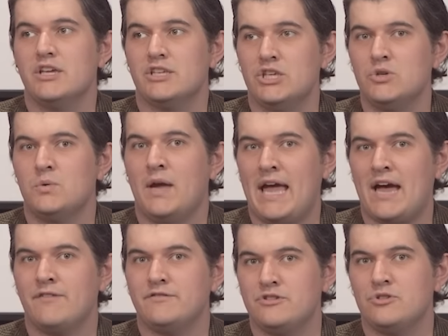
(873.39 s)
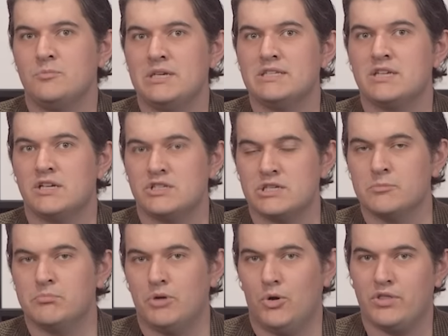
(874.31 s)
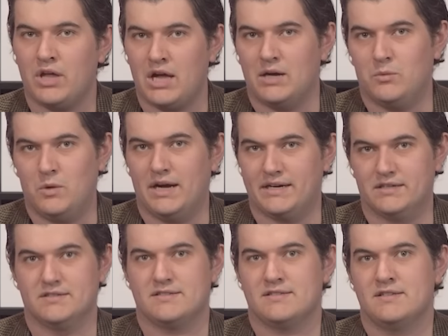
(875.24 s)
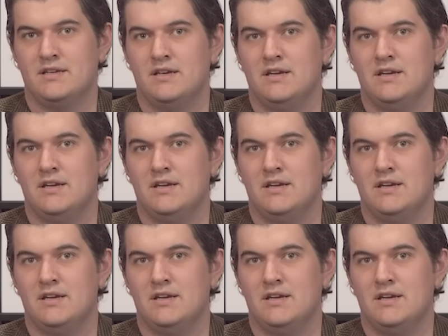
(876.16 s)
you have to be touching both hot wires.